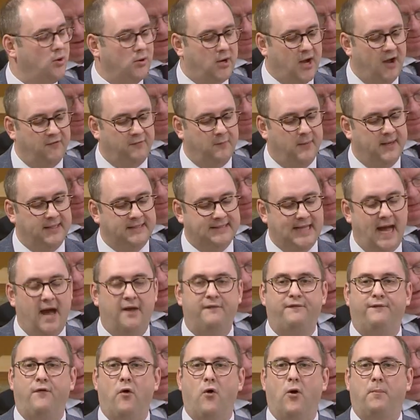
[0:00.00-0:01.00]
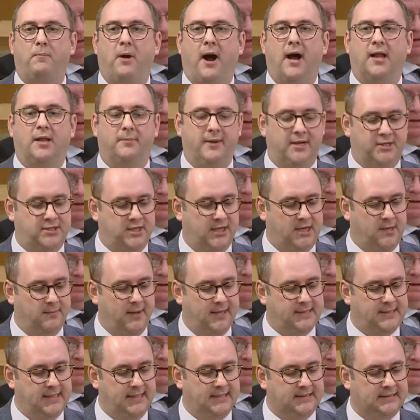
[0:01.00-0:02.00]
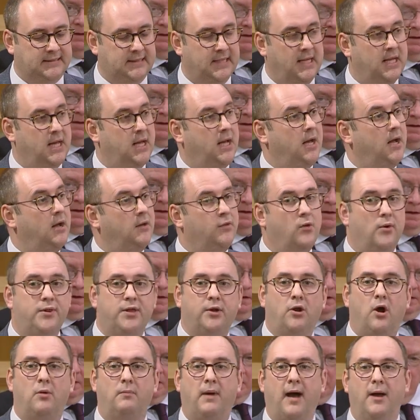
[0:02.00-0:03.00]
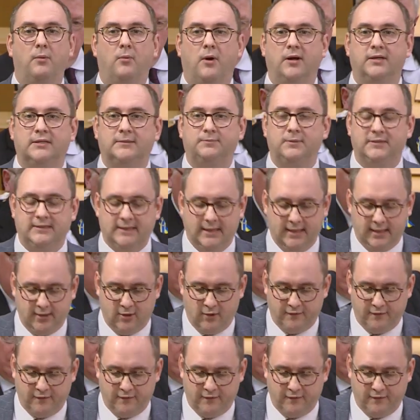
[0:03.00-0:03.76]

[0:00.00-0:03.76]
governments and four parliamentary committees? Those are not my words, Presiding